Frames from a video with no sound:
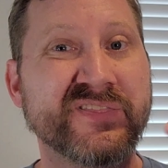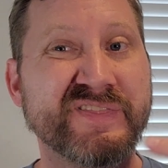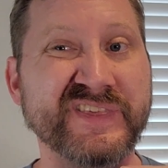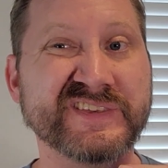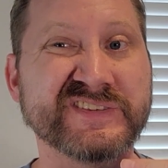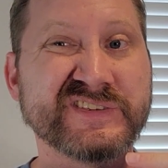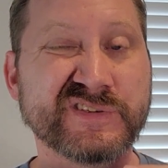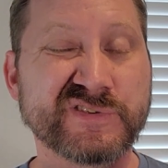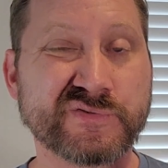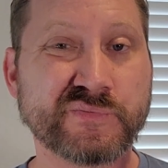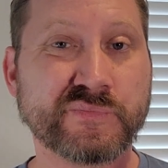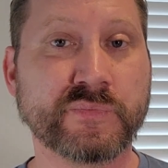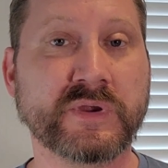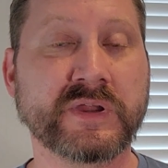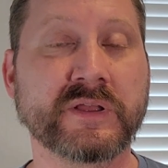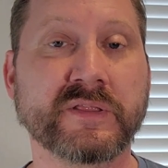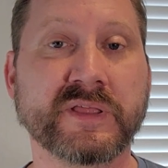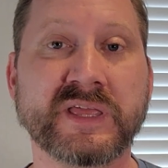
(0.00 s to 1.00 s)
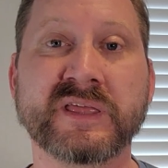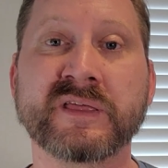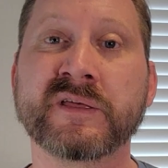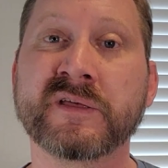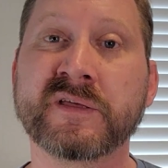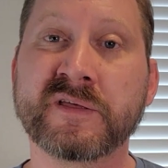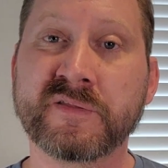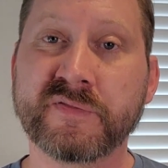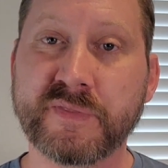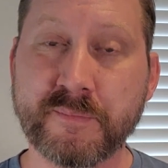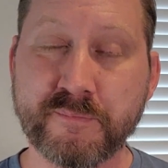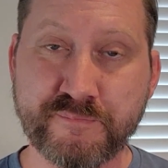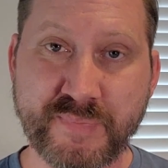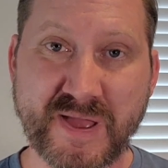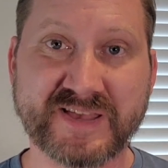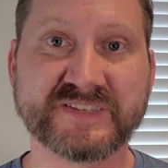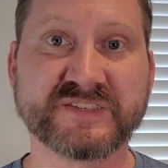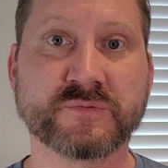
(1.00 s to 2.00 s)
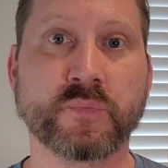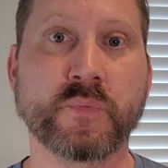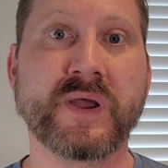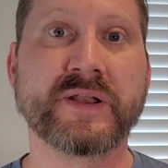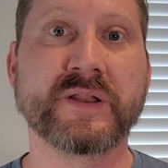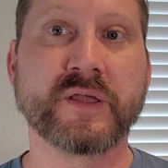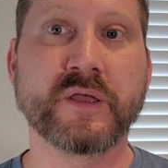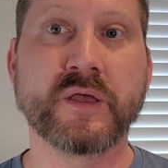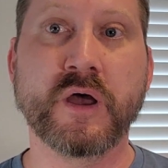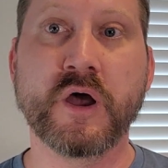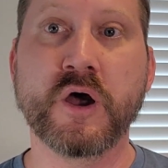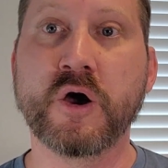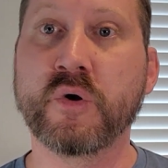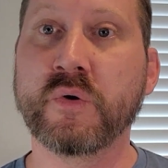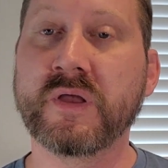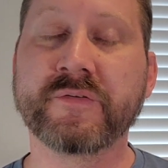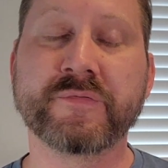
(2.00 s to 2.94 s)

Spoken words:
this is really the best way to go.